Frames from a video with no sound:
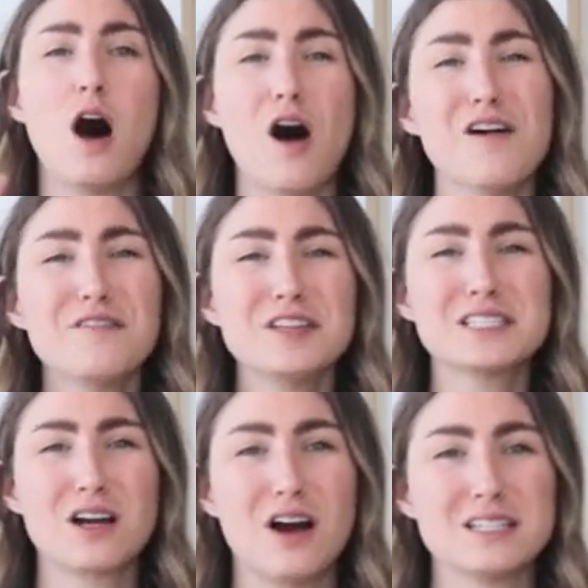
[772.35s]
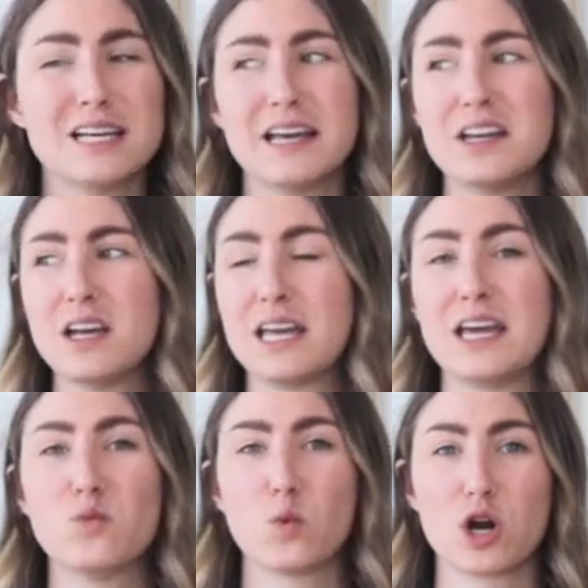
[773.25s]
all of this content
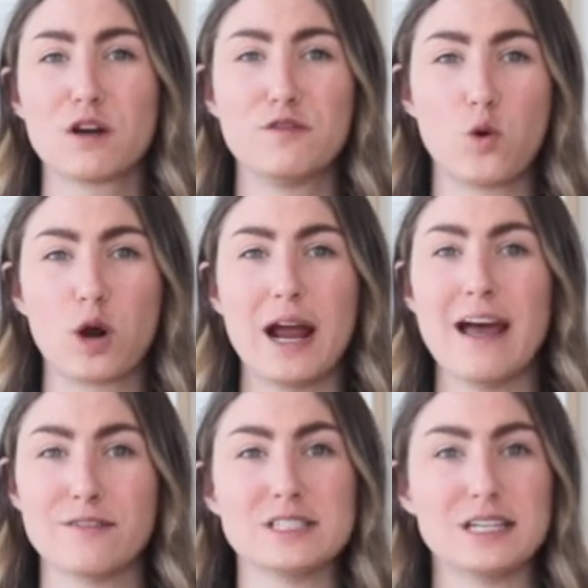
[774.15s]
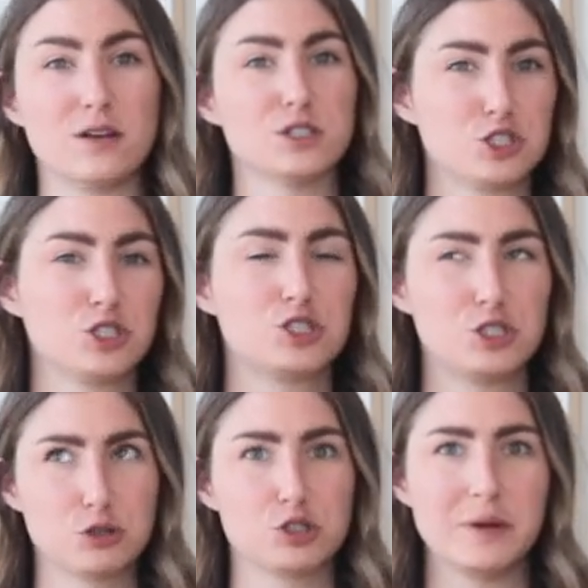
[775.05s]
can work for every single
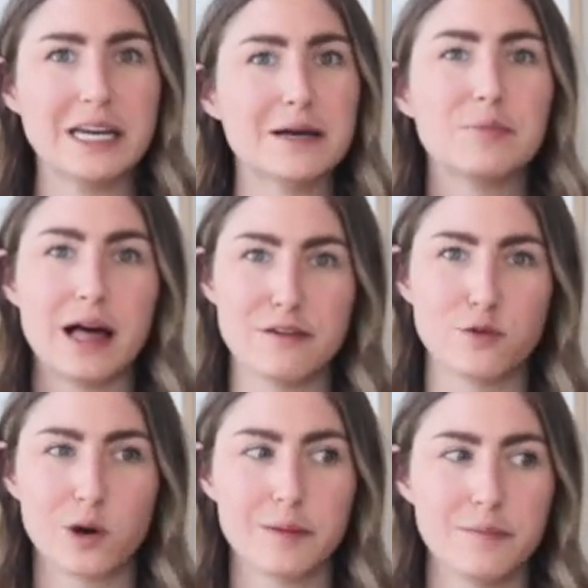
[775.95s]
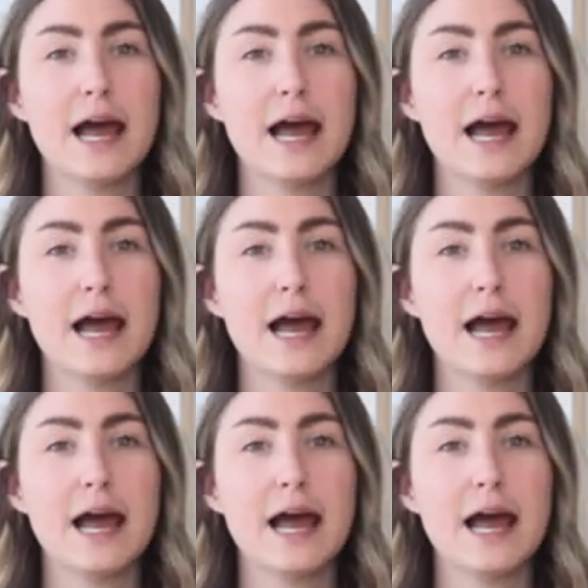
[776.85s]
social media platform.